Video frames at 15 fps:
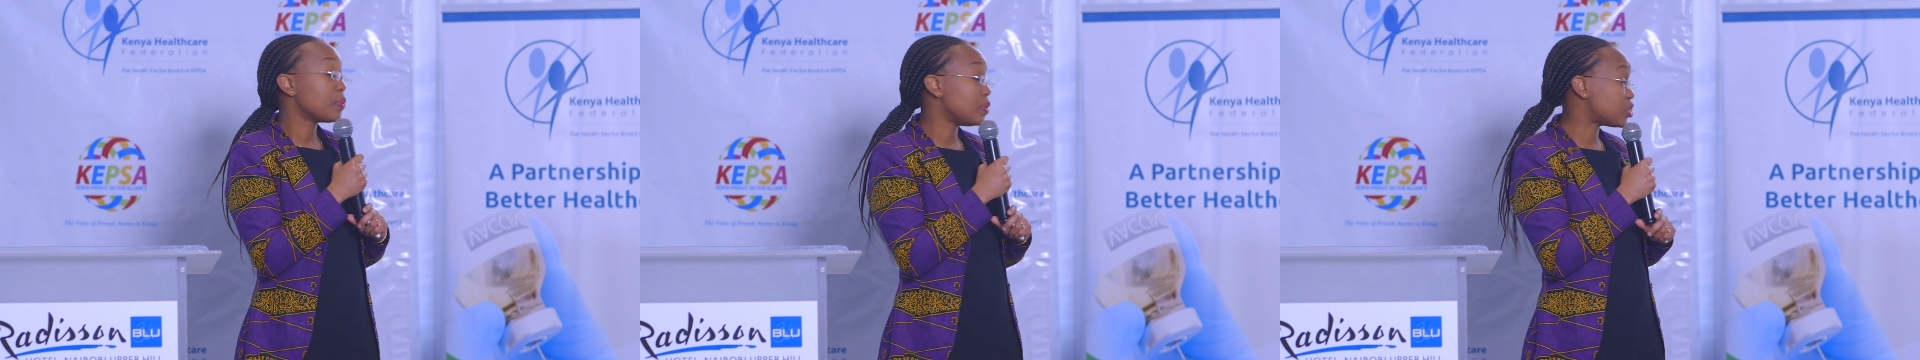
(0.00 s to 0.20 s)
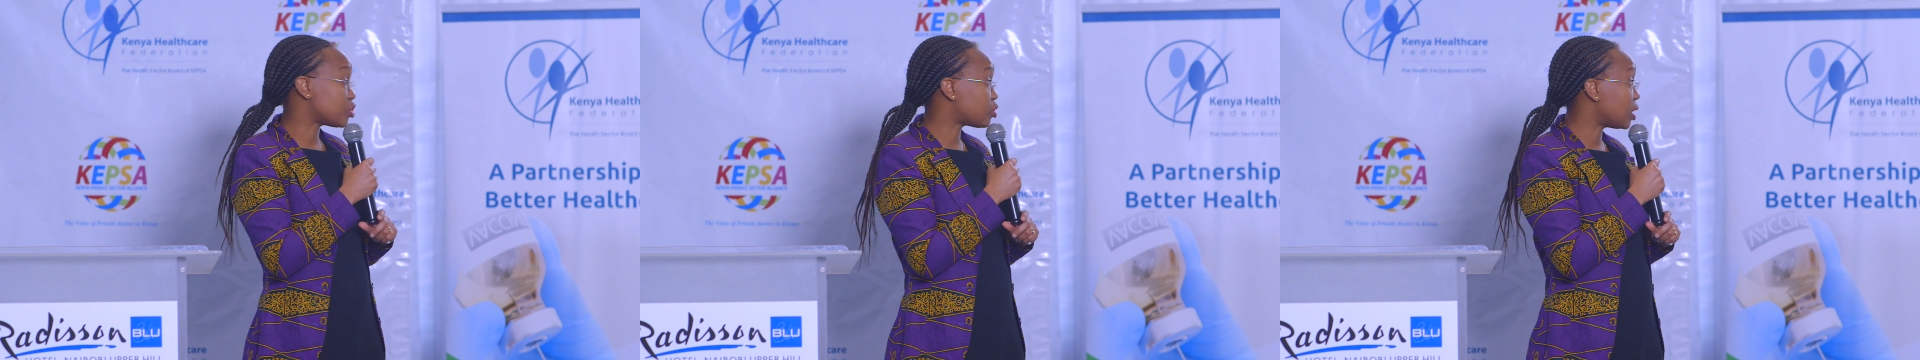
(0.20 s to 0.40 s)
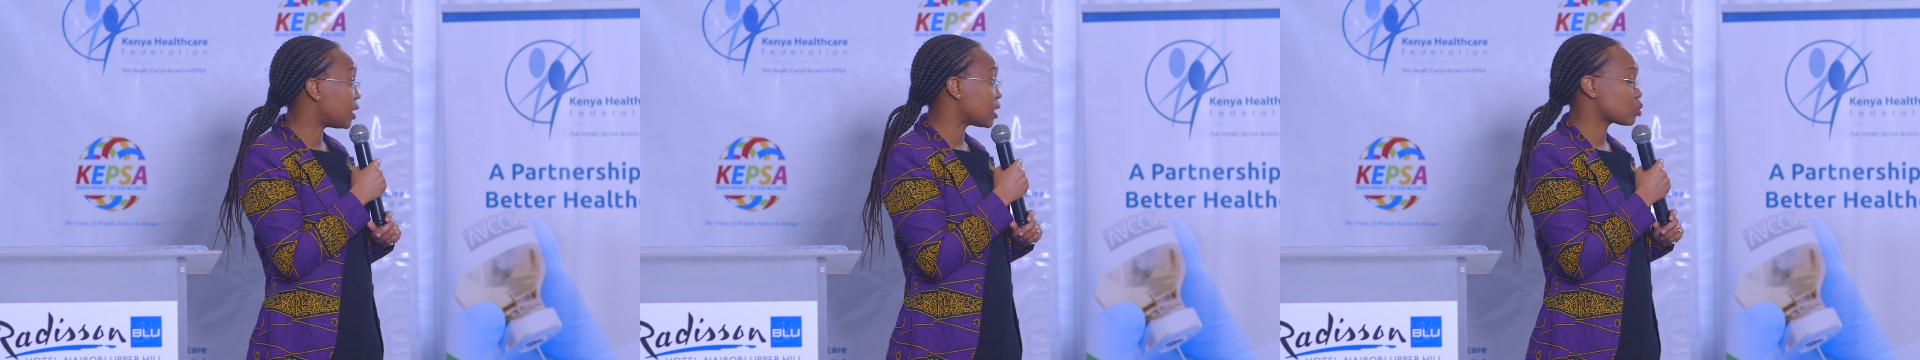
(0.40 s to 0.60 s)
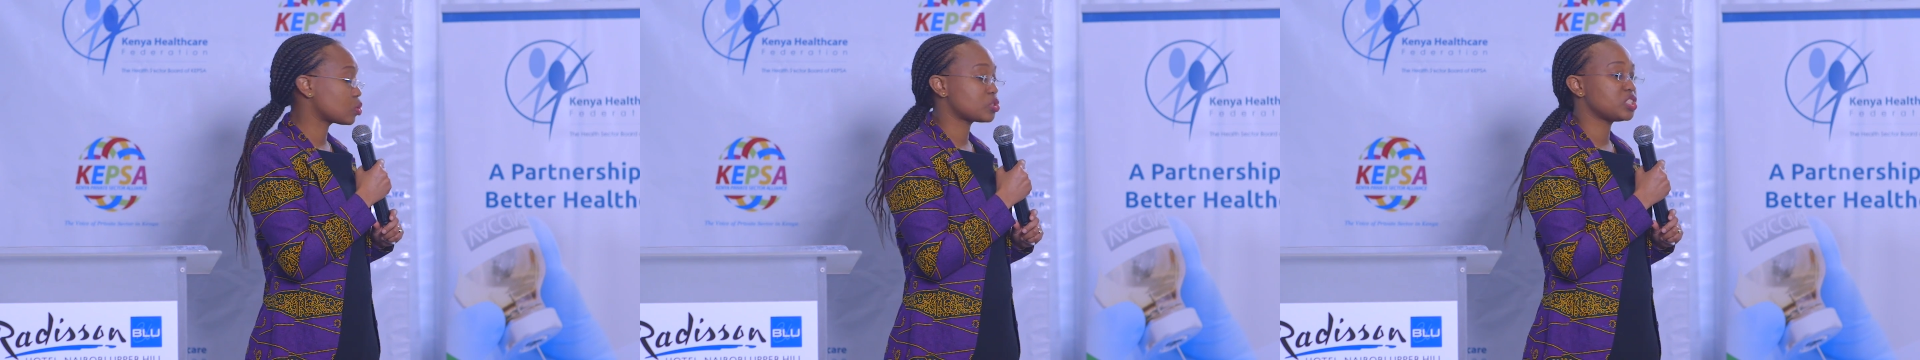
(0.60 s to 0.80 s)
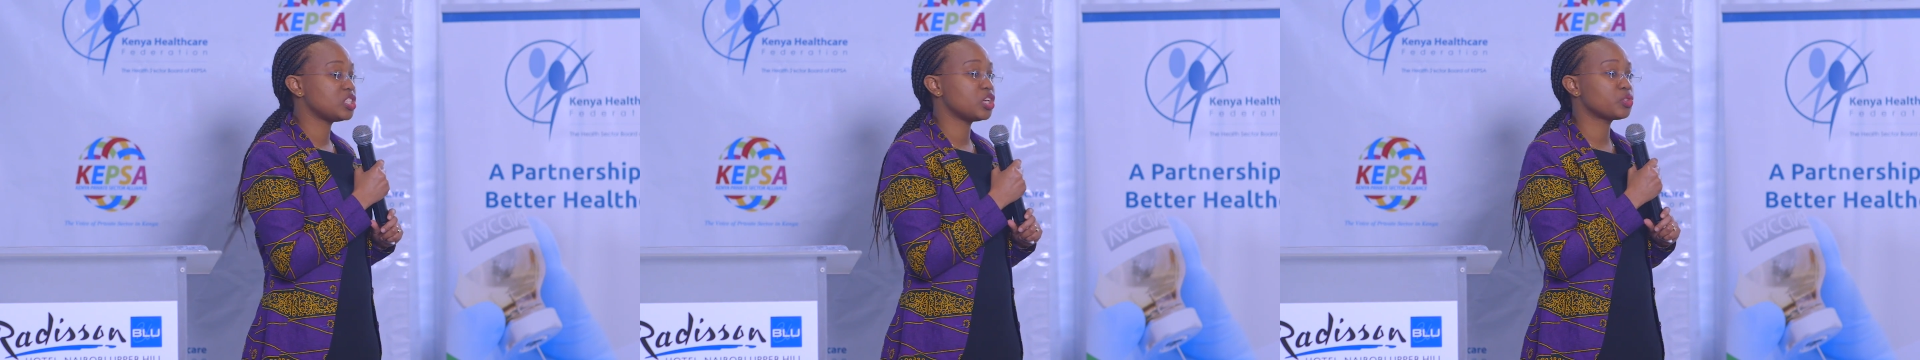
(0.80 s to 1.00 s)
these trade
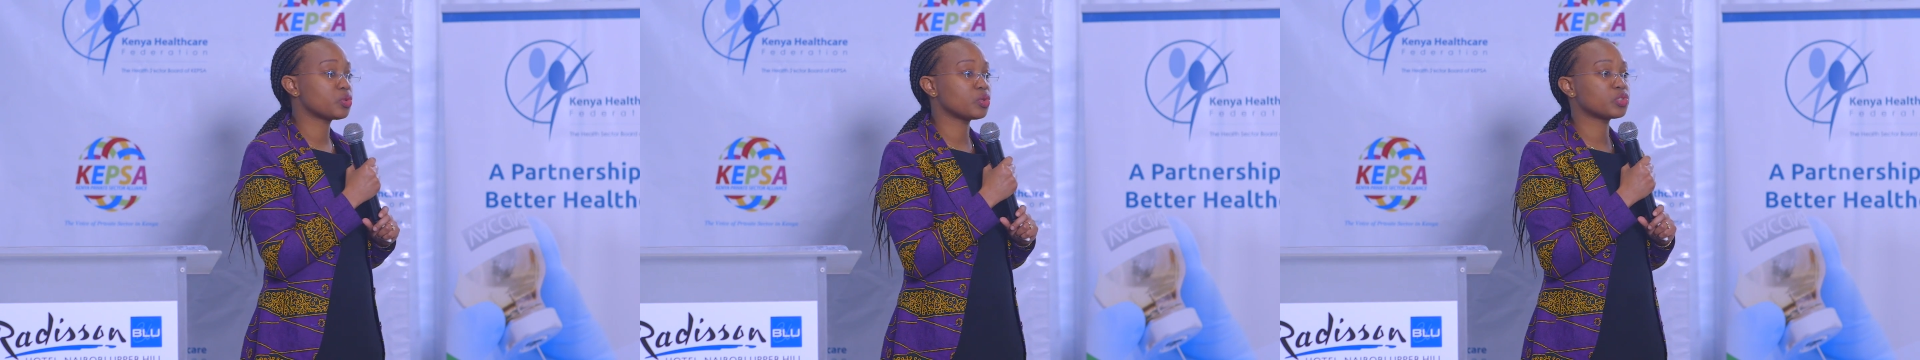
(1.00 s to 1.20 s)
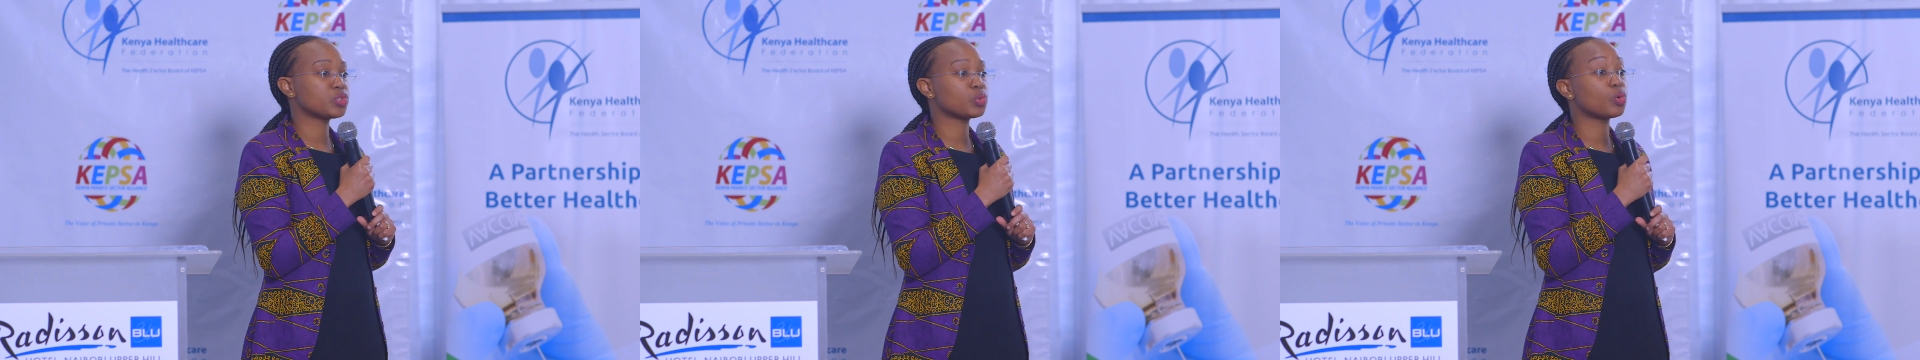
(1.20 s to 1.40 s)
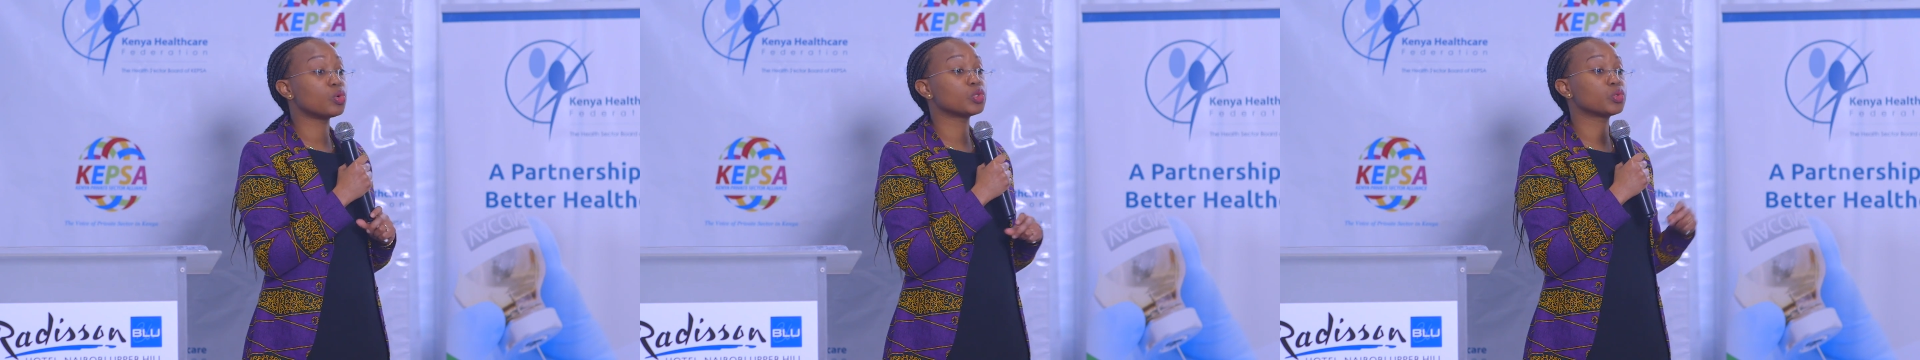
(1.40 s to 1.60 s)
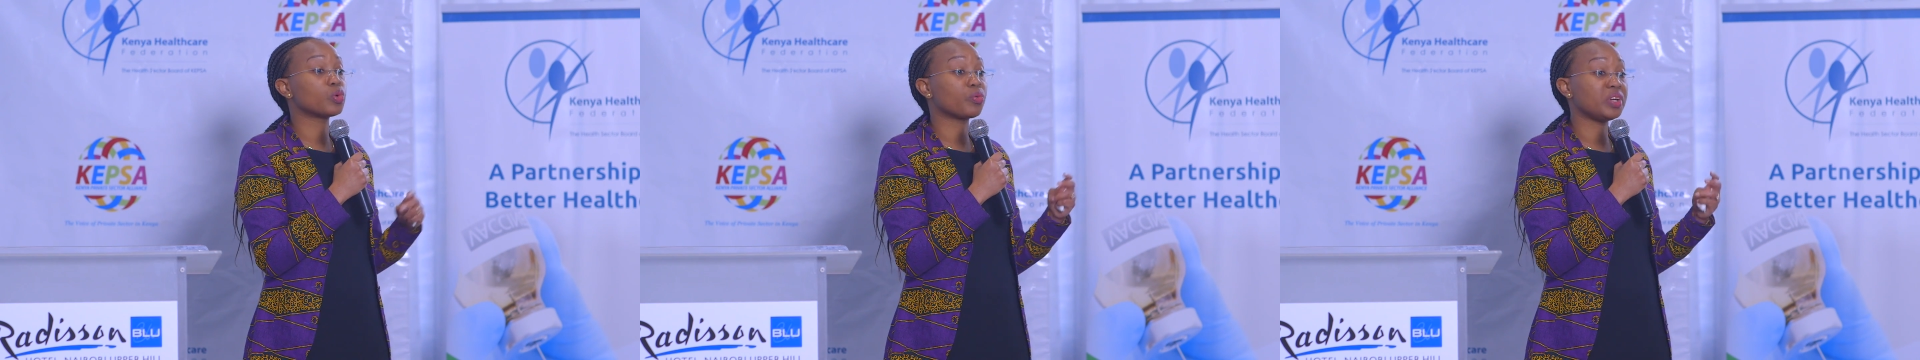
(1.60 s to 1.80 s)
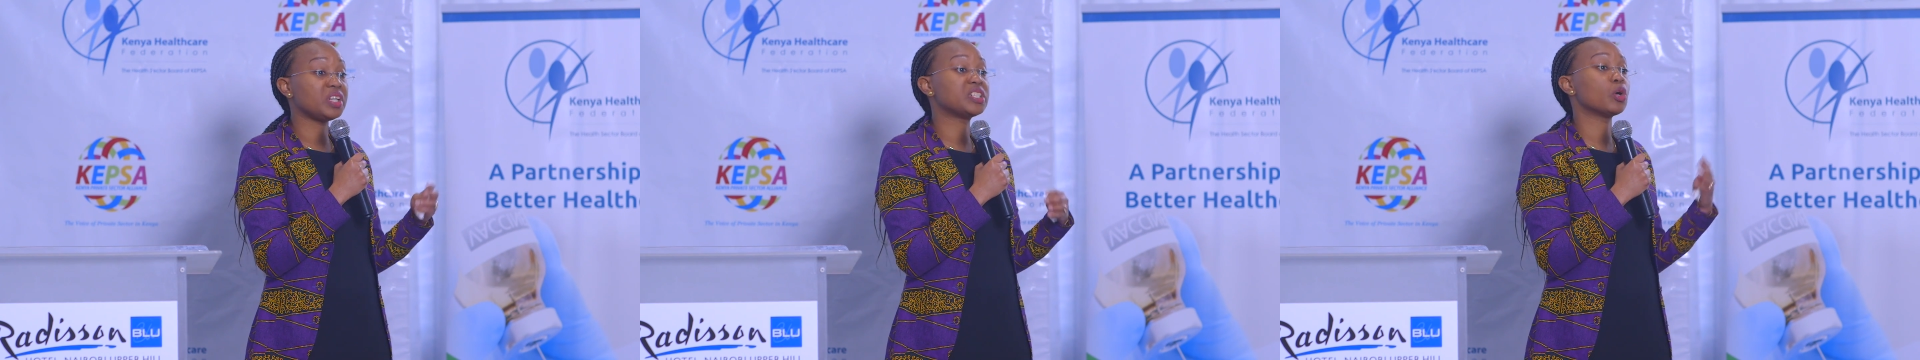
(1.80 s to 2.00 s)
associations to also
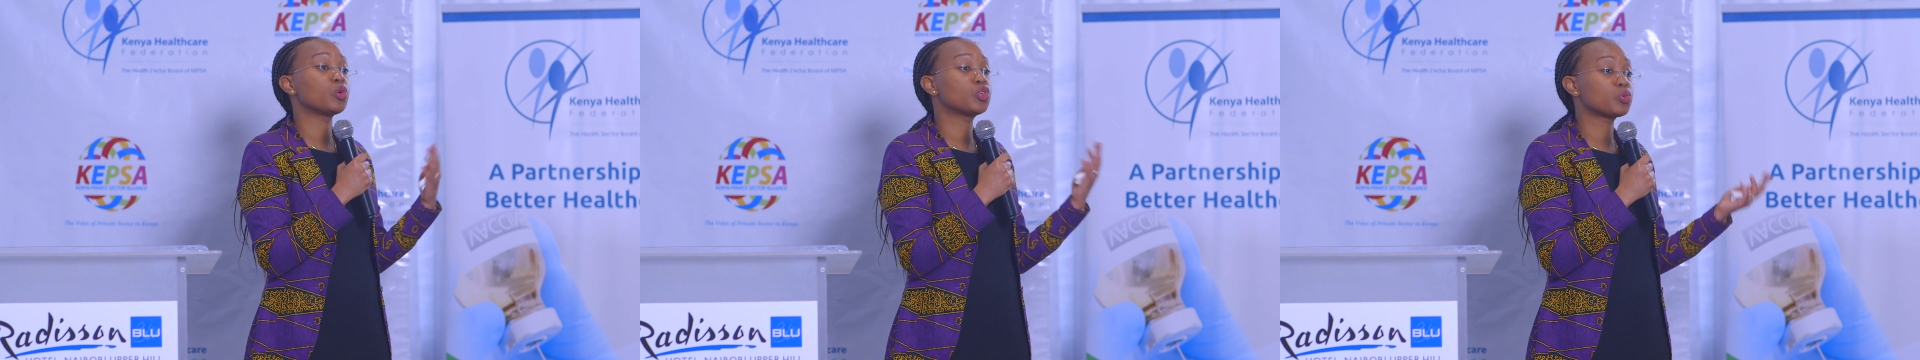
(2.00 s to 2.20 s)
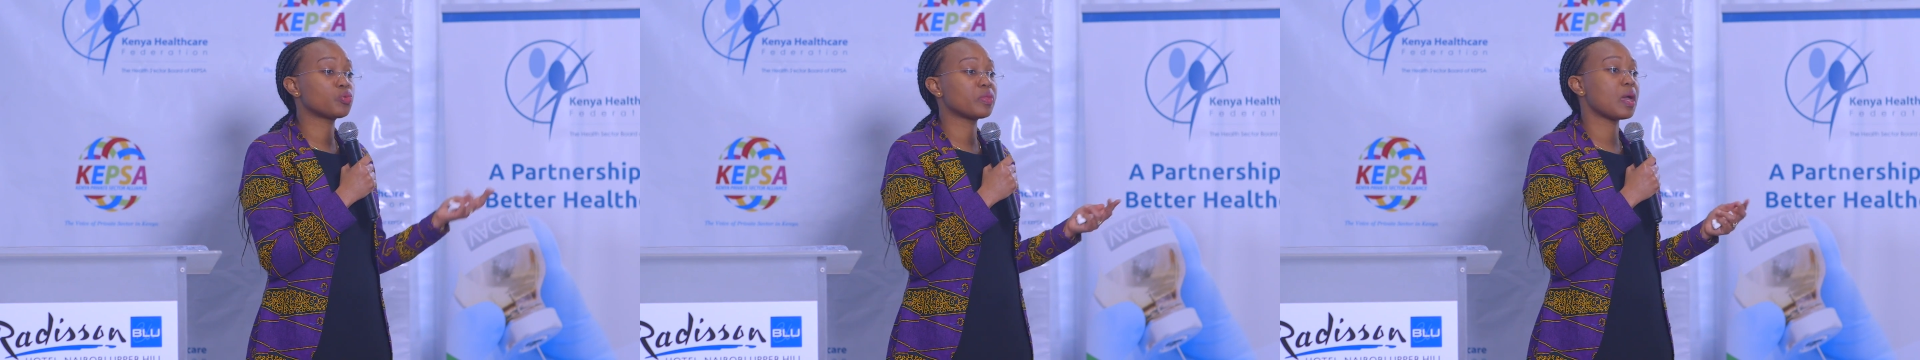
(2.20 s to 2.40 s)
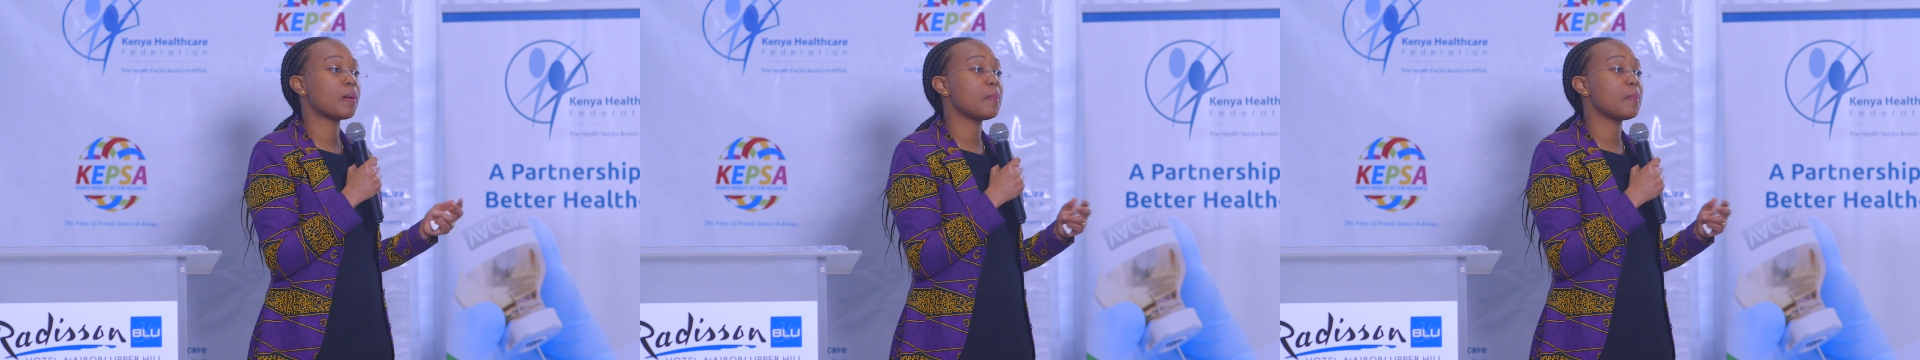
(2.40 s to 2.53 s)
reach out to their